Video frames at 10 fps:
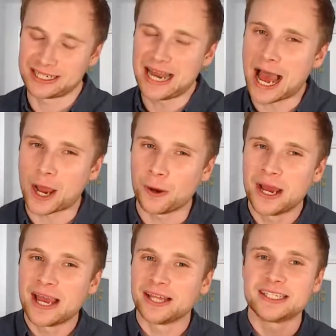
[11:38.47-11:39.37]
now,
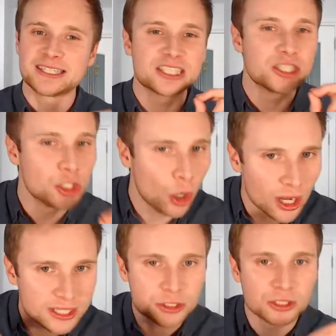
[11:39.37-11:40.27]
this is
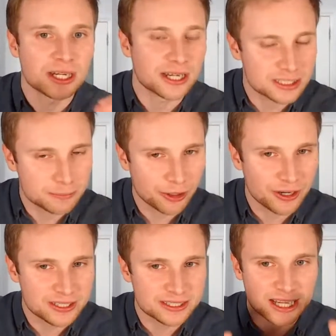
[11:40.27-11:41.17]
not as good an
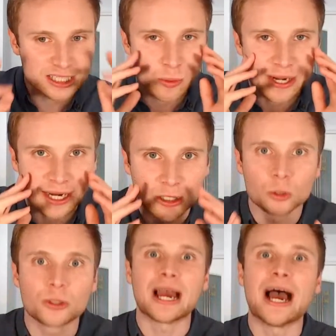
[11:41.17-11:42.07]
experience as when I
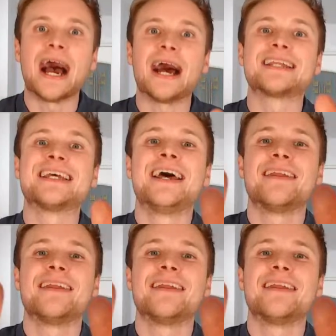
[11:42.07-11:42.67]
look at